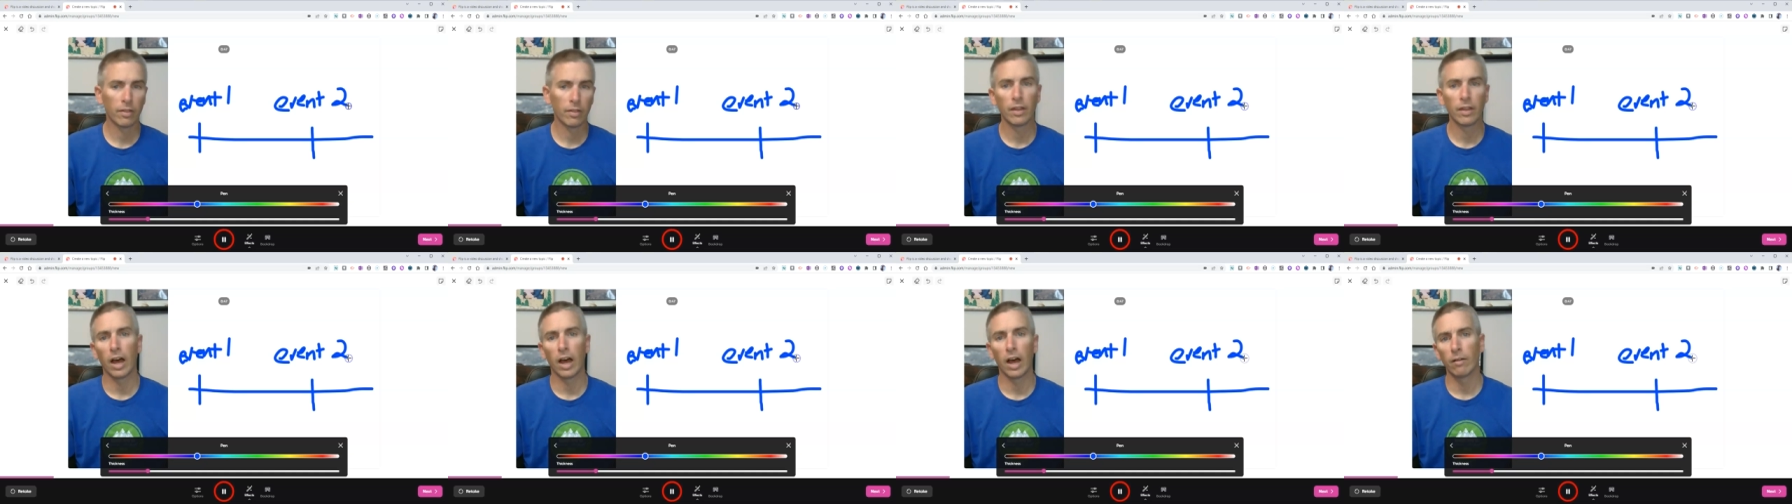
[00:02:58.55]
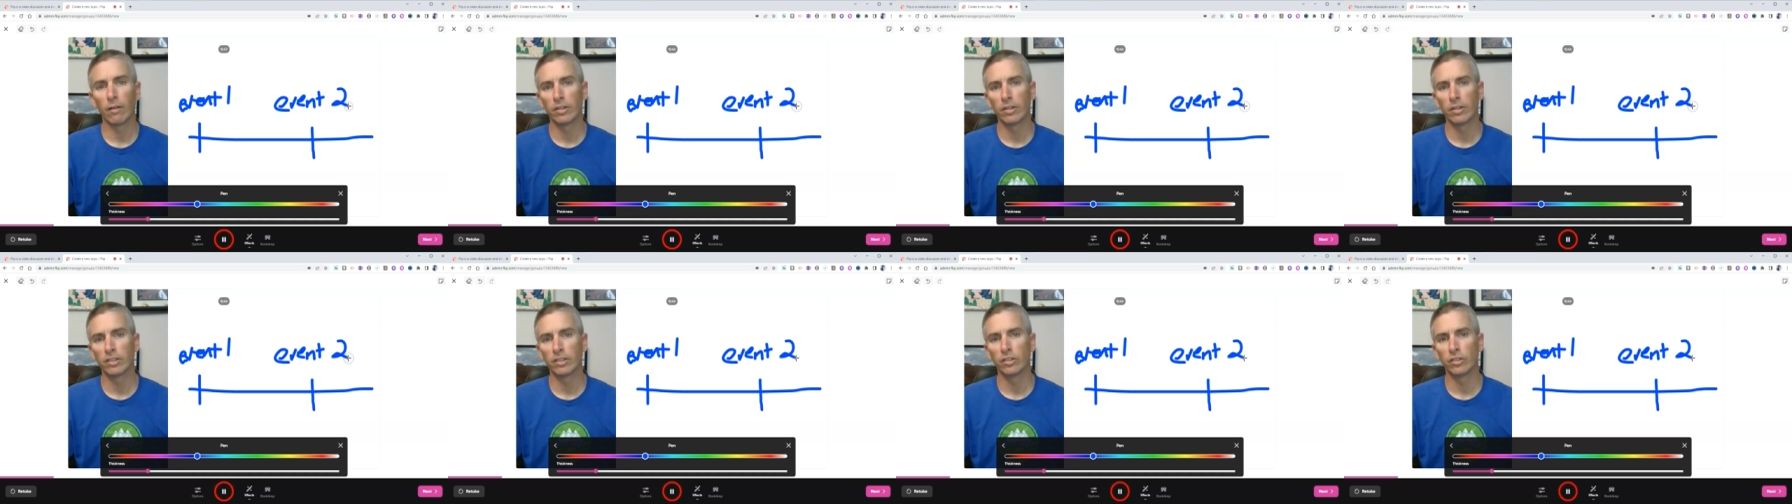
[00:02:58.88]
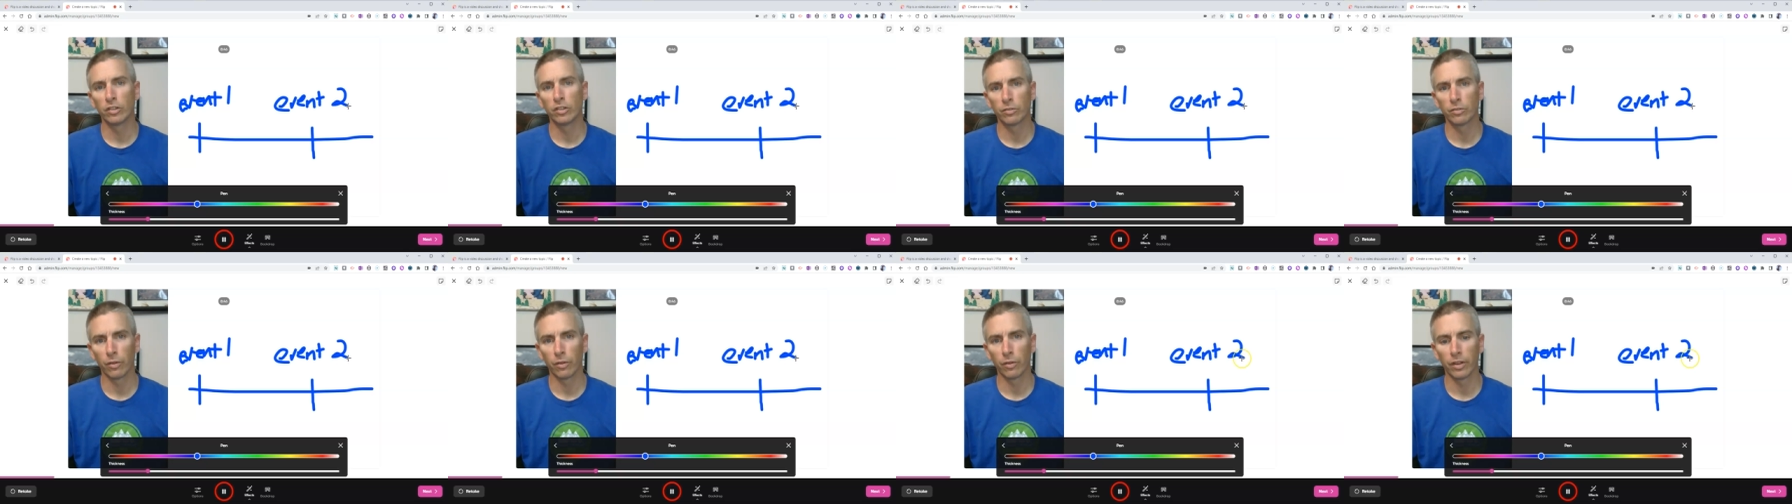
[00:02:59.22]
The obvious
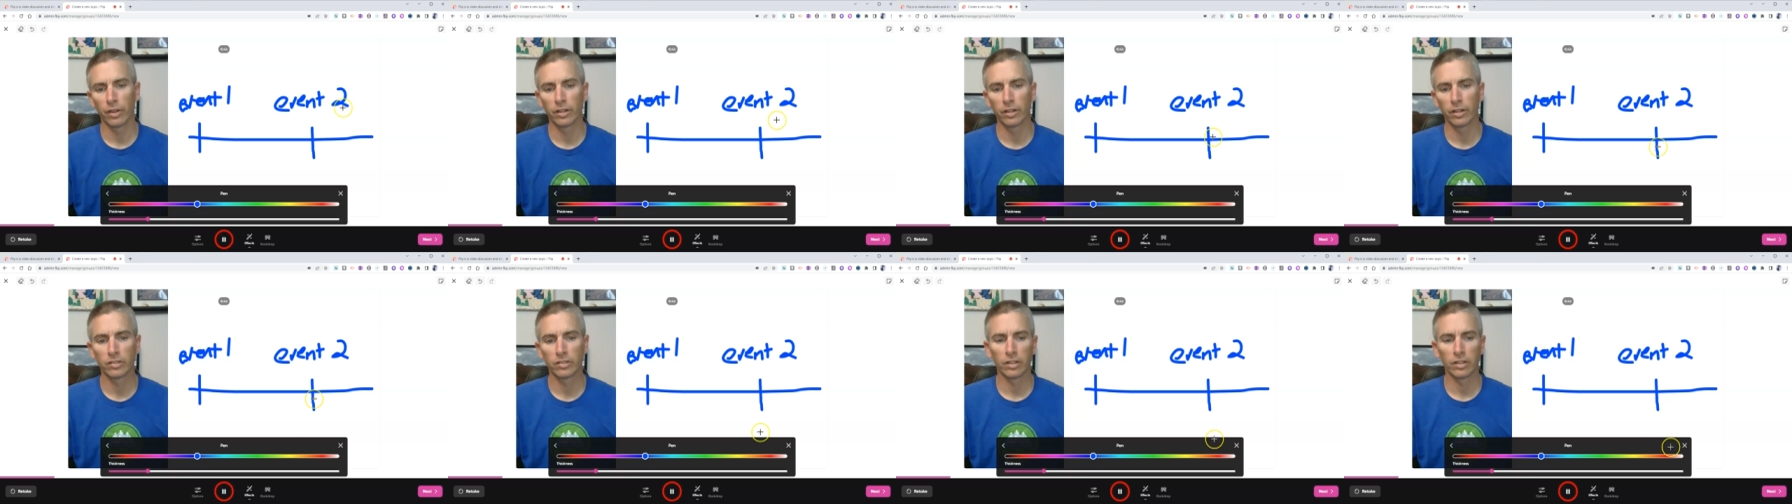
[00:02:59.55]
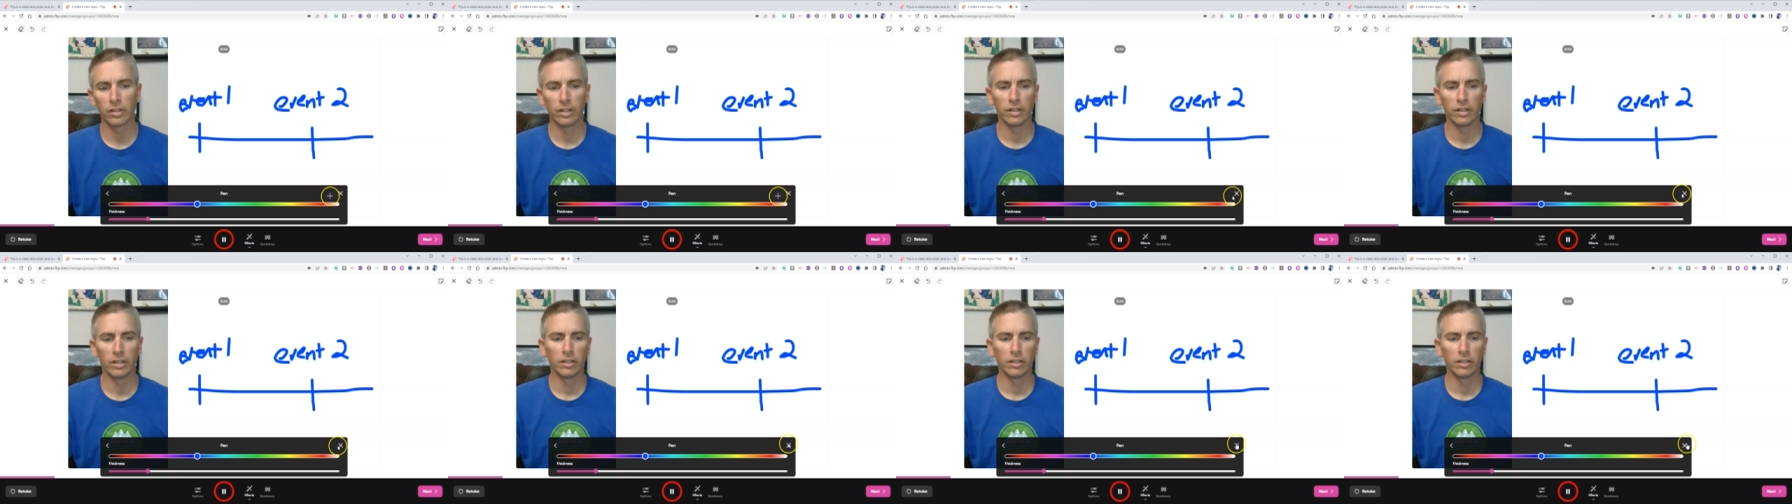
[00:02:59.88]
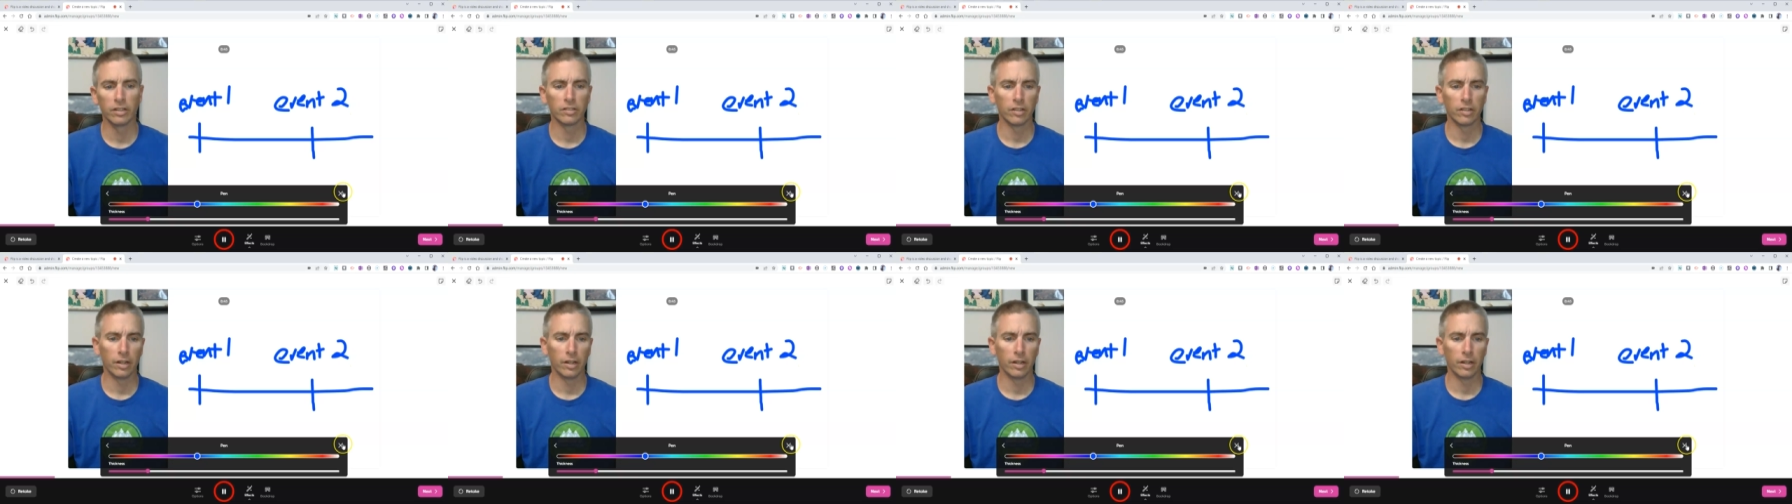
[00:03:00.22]
use for this
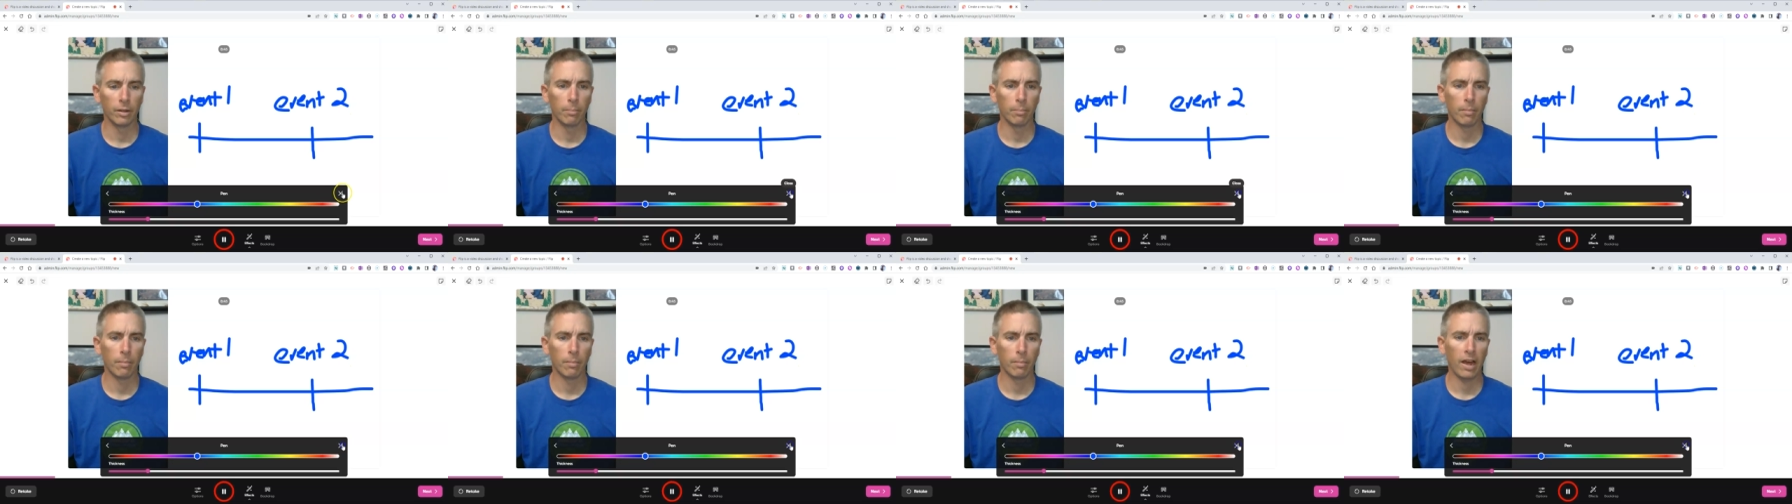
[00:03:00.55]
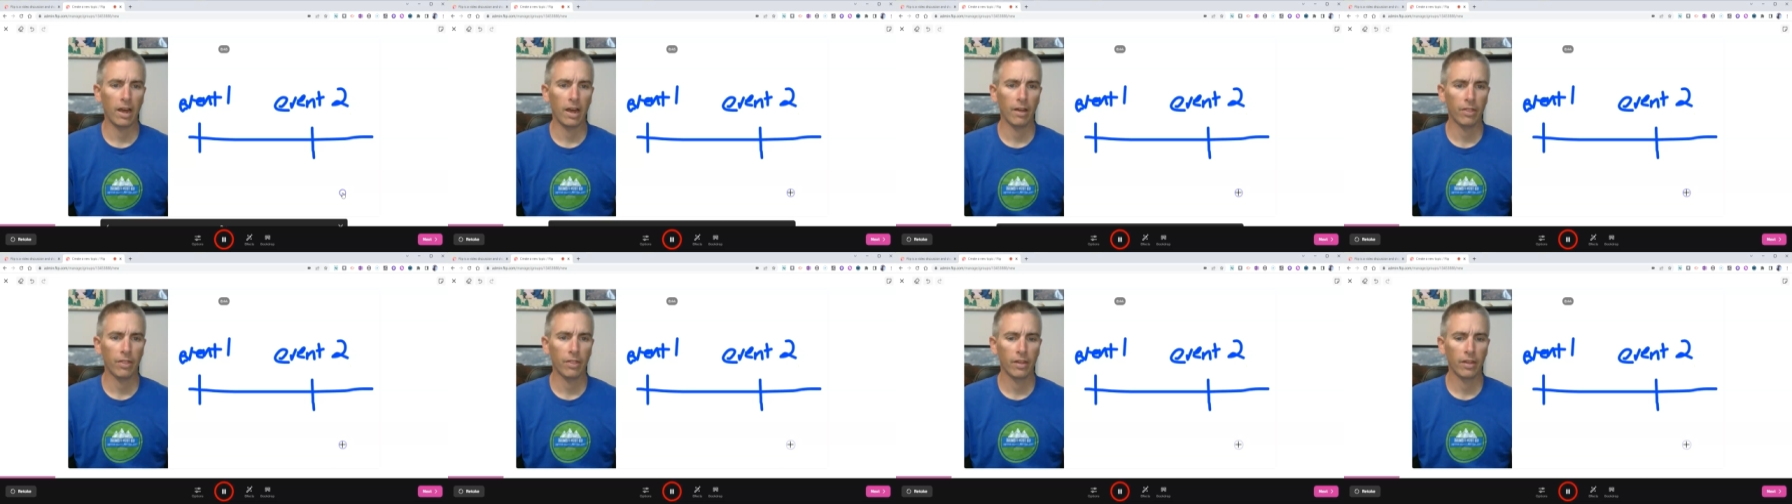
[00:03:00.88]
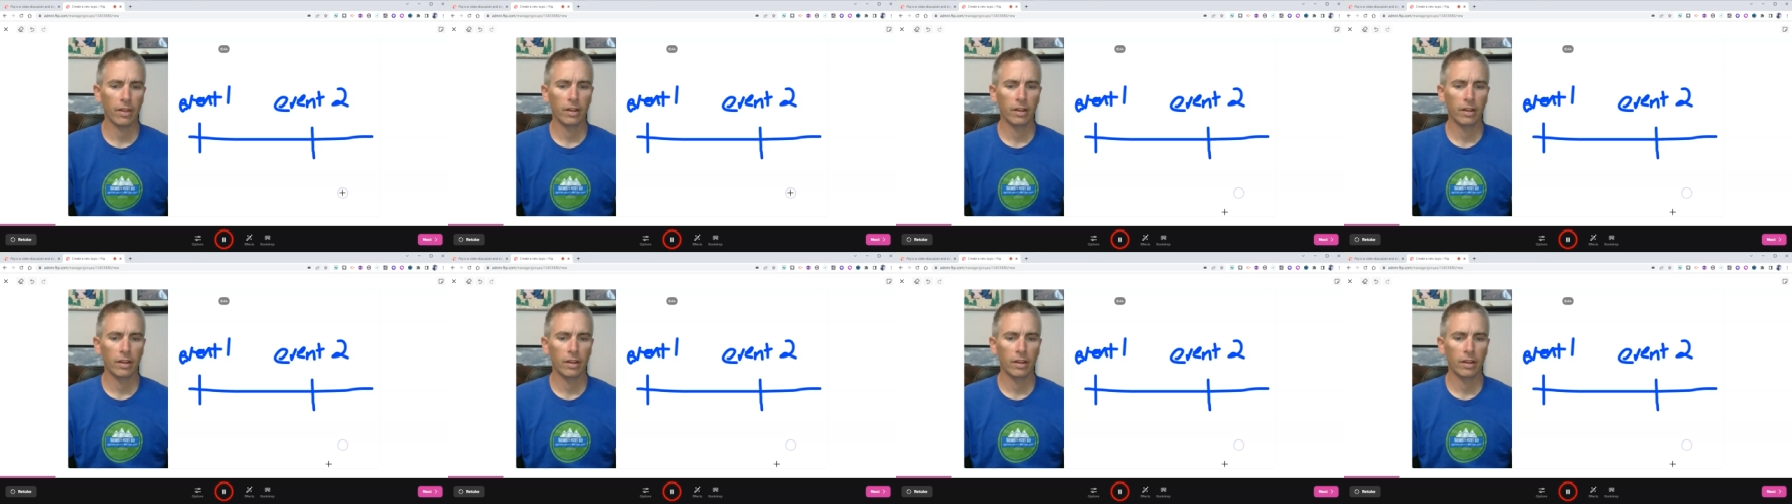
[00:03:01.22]
is in a math